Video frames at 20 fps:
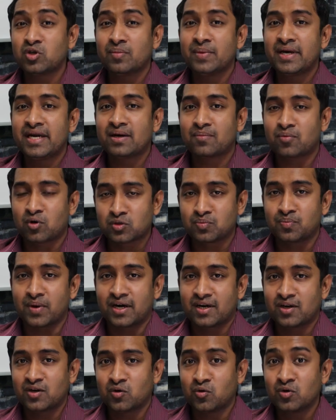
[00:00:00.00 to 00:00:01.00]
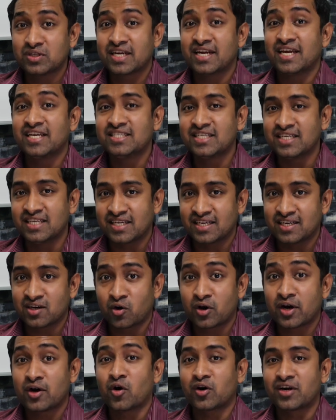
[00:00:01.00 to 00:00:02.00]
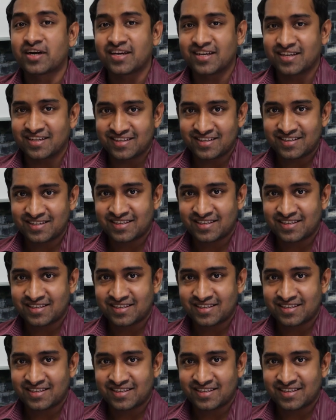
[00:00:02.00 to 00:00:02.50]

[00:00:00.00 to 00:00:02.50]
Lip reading: you are meeting a prospect who is an engineer or a doctor,